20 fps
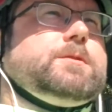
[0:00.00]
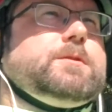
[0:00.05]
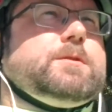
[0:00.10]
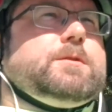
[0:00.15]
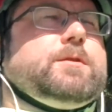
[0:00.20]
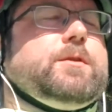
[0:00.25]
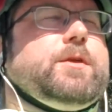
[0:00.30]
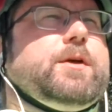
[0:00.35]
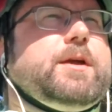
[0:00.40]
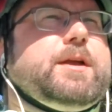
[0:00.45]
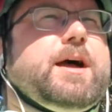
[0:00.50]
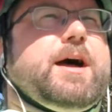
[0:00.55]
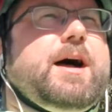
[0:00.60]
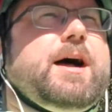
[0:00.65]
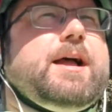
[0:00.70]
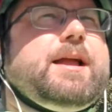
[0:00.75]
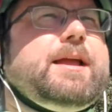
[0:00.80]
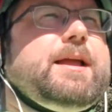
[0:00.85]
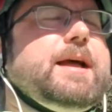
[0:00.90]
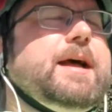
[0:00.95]
The
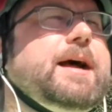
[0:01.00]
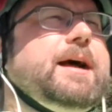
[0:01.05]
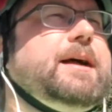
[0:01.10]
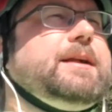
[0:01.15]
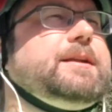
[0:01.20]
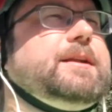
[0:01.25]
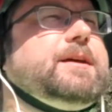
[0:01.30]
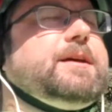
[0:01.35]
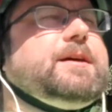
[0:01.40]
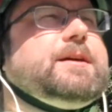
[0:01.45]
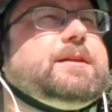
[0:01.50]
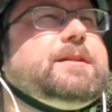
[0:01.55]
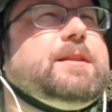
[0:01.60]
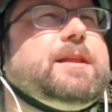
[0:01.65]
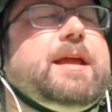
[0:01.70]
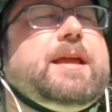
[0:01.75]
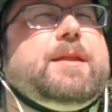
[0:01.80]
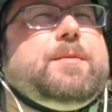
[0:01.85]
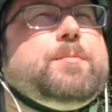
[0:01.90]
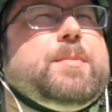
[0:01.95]
guy at
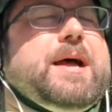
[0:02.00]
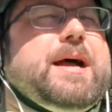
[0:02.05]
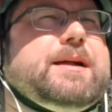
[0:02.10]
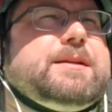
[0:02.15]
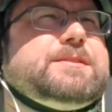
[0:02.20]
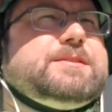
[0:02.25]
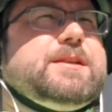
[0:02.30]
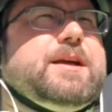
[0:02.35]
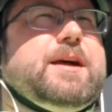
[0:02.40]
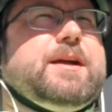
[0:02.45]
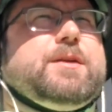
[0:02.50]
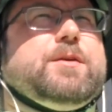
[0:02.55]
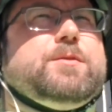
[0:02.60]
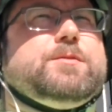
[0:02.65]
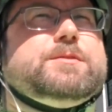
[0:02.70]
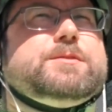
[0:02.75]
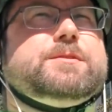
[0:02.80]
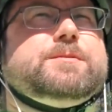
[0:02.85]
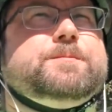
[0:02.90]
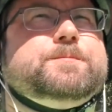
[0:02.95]
Laid Back
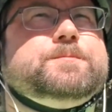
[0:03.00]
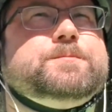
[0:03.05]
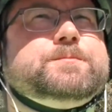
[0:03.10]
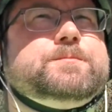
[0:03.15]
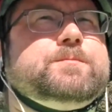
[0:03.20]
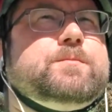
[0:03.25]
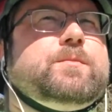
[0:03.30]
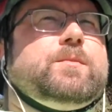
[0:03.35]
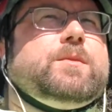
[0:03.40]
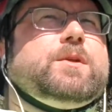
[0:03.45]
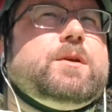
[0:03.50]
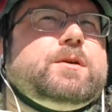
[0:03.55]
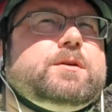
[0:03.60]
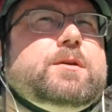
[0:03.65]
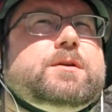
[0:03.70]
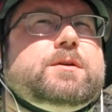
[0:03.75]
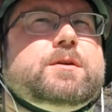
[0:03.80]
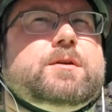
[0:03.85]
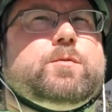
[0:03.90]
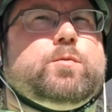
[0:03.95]
Cycles
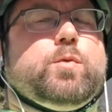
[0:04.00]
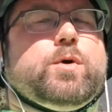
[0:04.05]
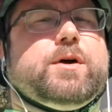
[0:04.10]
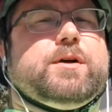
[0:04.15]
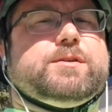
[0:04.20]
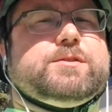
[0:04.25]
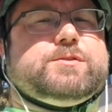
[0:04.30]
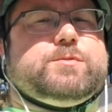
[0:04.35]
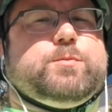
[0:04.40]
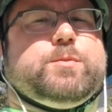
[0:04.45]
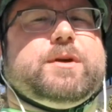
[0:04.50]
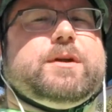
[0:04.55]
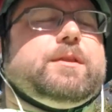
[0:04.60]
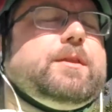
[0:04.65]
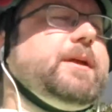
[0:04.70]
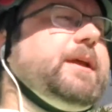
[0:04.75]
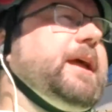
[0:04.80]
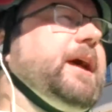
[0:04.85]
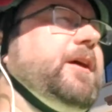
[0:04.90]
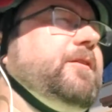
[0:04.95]
was
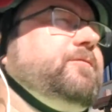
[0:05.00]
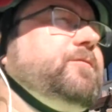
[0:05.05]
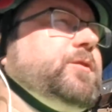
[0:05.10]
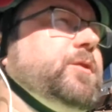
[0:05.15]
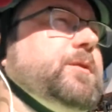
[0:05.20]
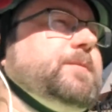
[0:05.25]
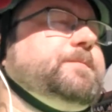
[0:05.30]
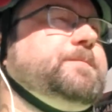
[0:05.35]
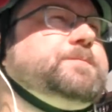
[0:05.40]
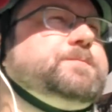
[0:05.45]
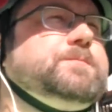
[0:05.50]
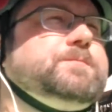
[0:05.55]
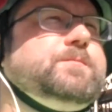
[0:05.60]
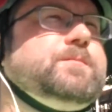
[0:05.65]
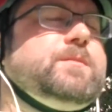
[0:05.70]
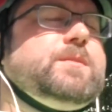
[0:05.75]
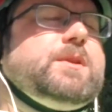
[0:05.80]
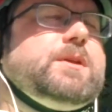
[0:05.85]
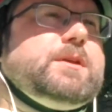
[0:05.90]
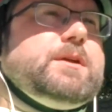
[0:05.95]
really helpful
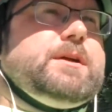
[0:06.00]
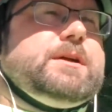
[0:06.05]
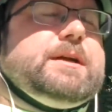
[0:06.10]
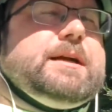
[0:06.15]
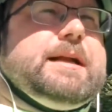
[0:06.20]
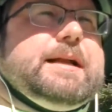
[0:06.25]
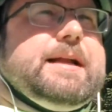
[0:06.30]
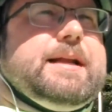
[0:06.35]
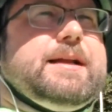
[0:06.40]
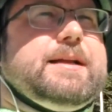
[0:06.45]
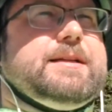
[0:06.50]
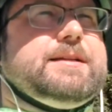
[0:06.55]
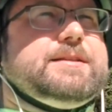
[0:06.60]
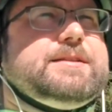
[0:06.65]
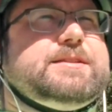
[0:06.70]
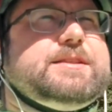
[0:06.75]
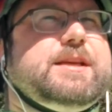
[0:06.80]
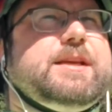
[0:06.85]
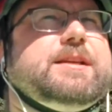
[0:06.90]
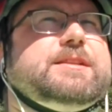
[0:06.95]

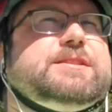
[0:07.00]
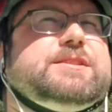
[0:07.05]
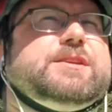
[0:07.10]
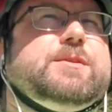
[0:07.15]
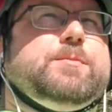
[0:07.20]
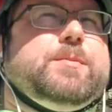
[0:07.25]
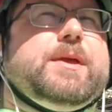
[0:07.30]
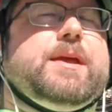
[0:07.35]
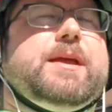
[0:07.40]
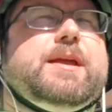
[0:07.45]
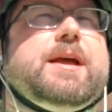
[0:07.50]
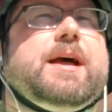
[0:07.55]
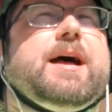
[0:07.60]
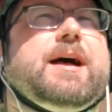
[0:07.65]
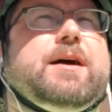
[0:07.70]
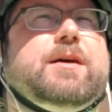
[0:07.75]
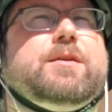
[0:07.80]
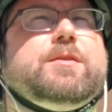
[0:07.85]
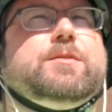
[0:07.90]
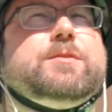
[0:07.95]
in teaching me
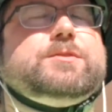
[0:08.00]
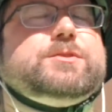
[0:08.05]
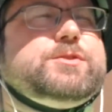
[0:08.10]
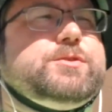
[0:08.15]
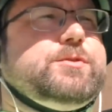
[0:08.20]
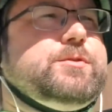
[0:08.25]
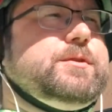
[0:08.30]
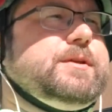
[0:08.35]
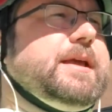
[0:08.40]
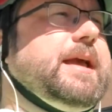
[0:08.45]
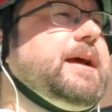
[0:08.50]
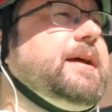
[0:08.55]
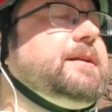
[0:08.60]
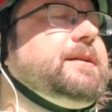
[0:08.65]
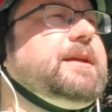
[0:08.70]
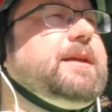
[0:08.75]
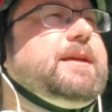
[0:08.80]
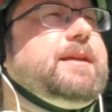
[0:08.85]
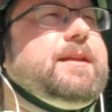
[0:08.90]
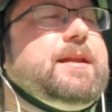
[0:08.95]
how to get
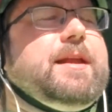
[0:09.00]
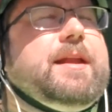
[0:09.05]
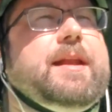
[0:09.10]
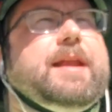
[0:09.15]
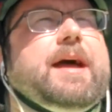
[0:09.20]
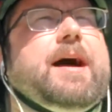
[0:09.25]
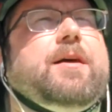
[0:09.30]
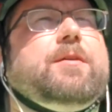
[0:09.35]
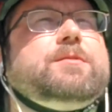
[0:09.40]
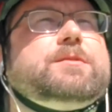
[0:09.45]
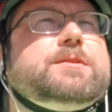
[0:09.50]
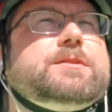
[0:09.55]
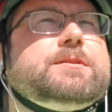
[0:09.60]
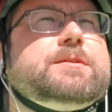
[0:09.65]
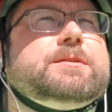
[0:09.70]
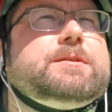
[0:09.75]
in and out.